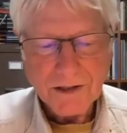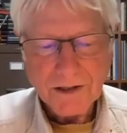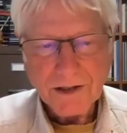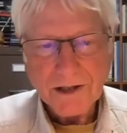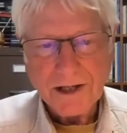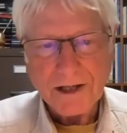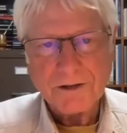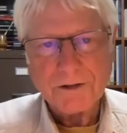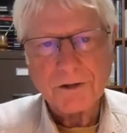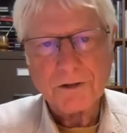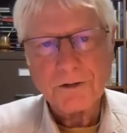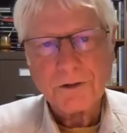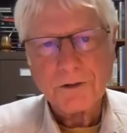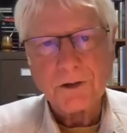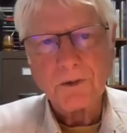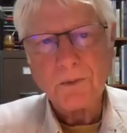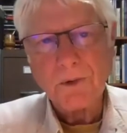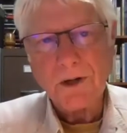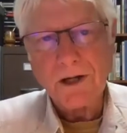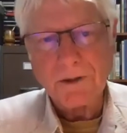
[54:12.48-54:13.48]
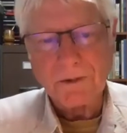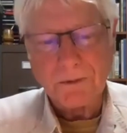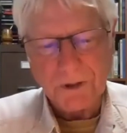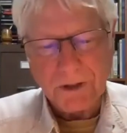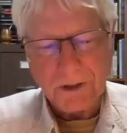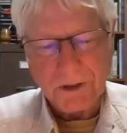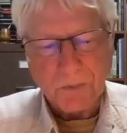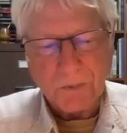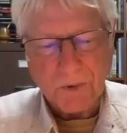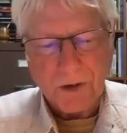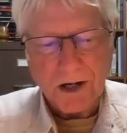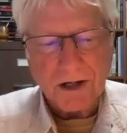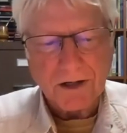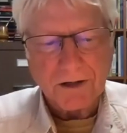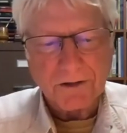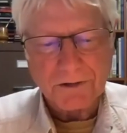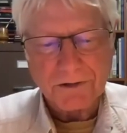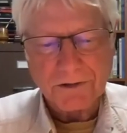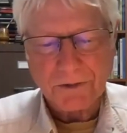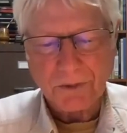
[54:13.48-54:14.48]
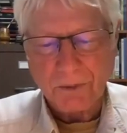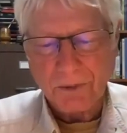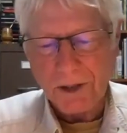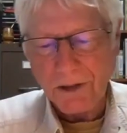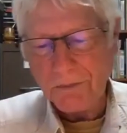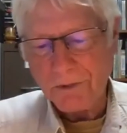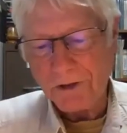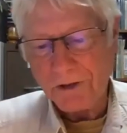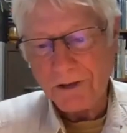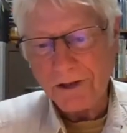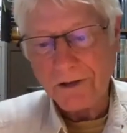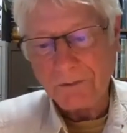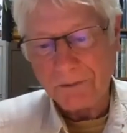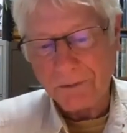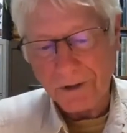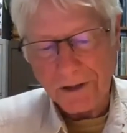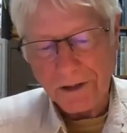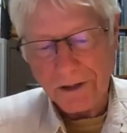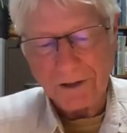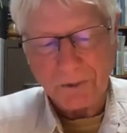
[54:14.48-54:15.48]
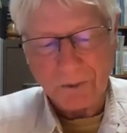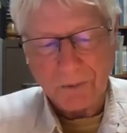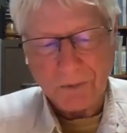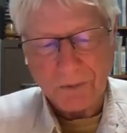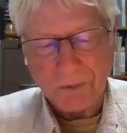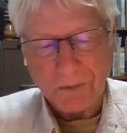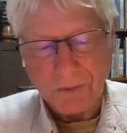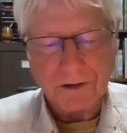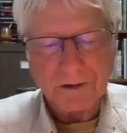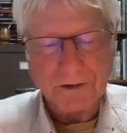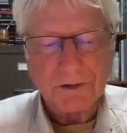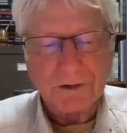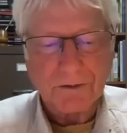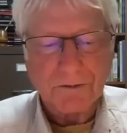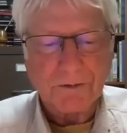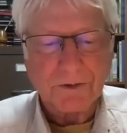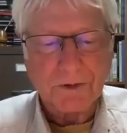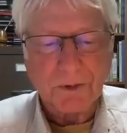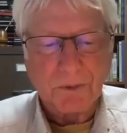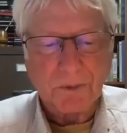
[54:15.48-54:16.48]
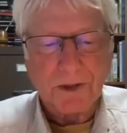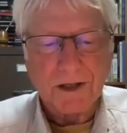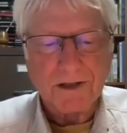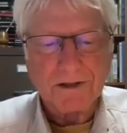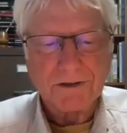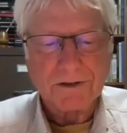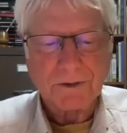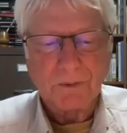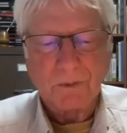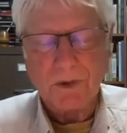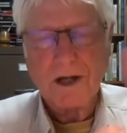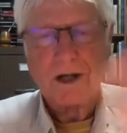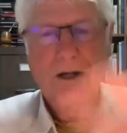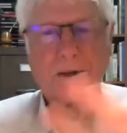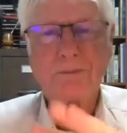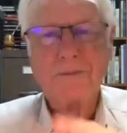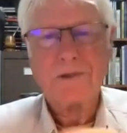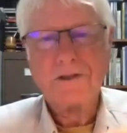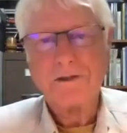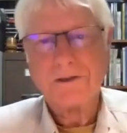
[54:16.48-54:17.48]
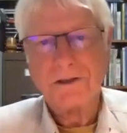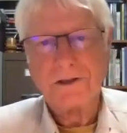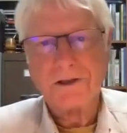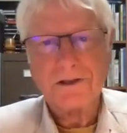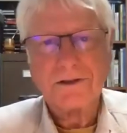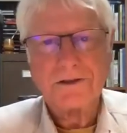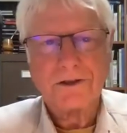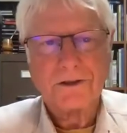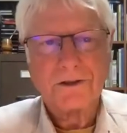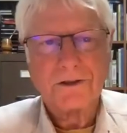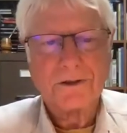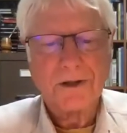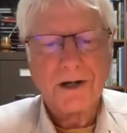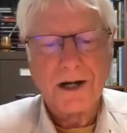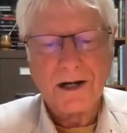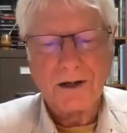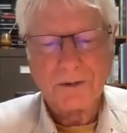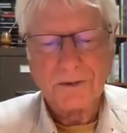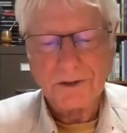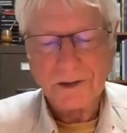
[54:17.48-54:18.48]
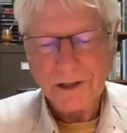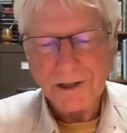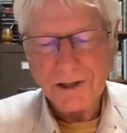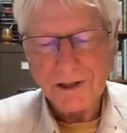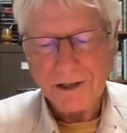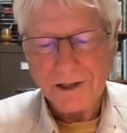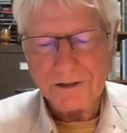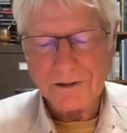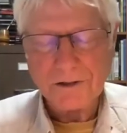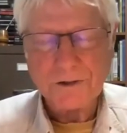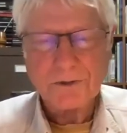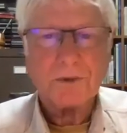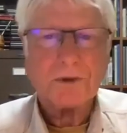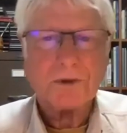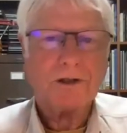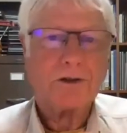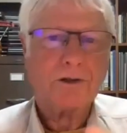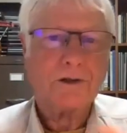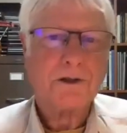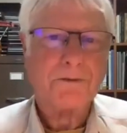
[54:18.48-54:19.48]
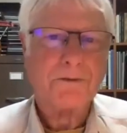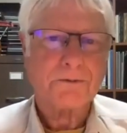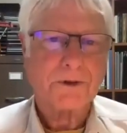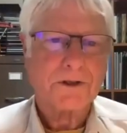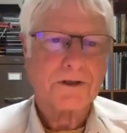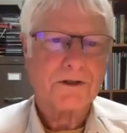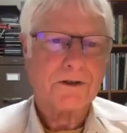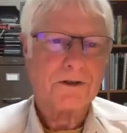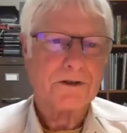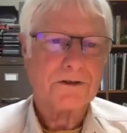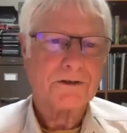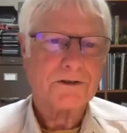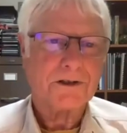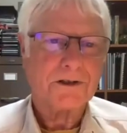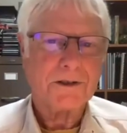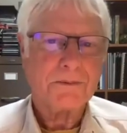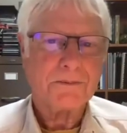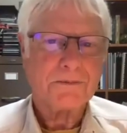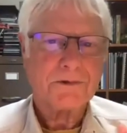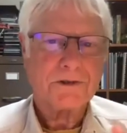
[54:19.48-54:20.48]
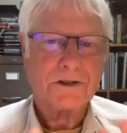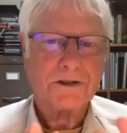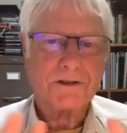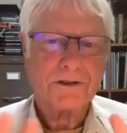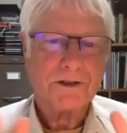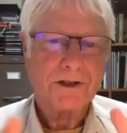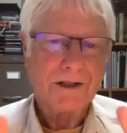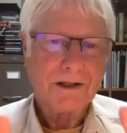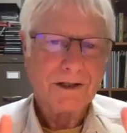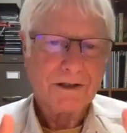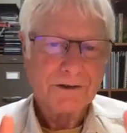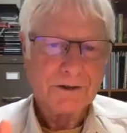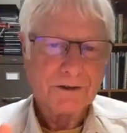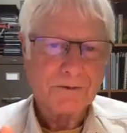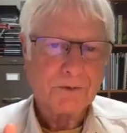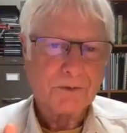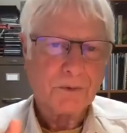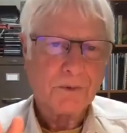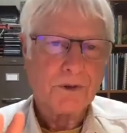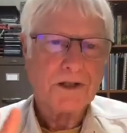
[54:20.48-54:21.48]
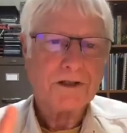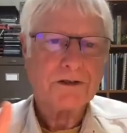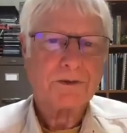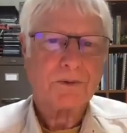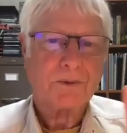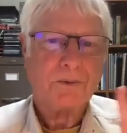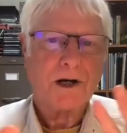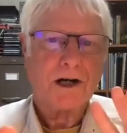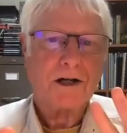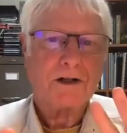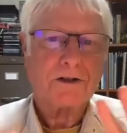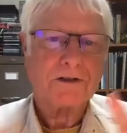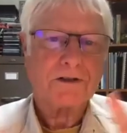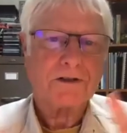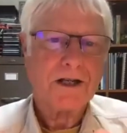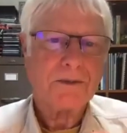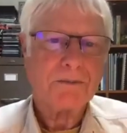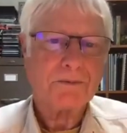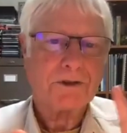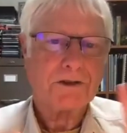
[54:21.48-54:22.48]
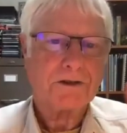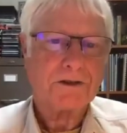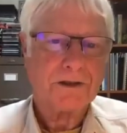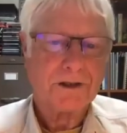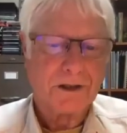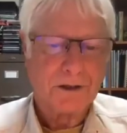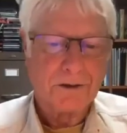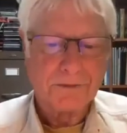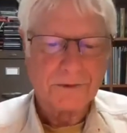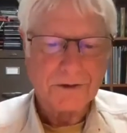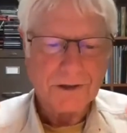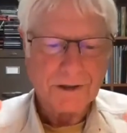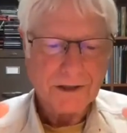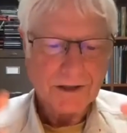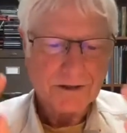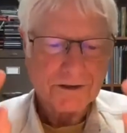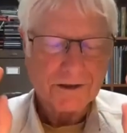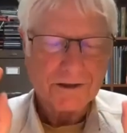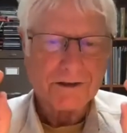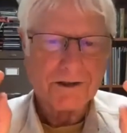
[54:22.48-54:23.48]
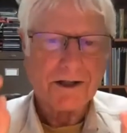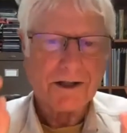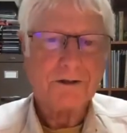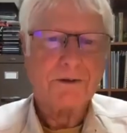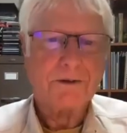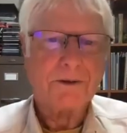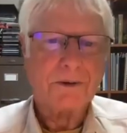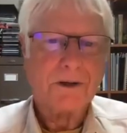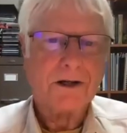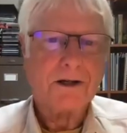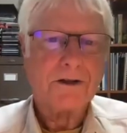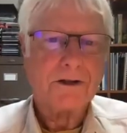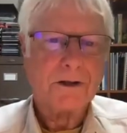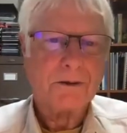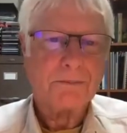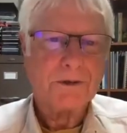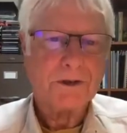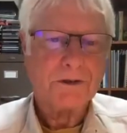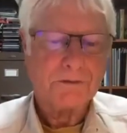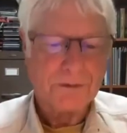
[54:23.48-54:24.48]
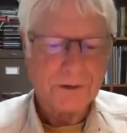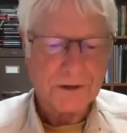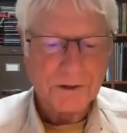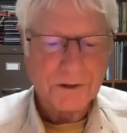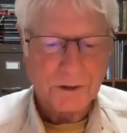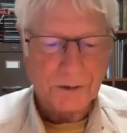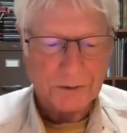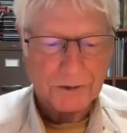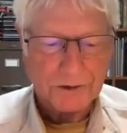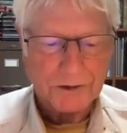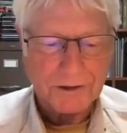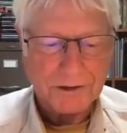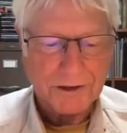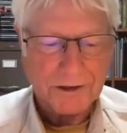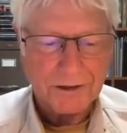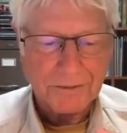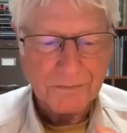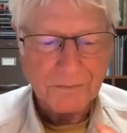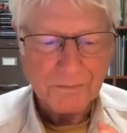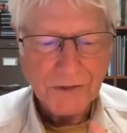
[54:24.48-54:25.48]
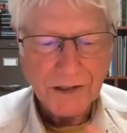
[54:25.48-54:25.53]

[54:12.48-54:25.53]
And the third way to read water is the way we think of reading the water is look for the ways the water meets the needs of the trout. And this is where you're looking for current seams and different ways the water shapes itself that tell you, oh, there'll be a fish holding there.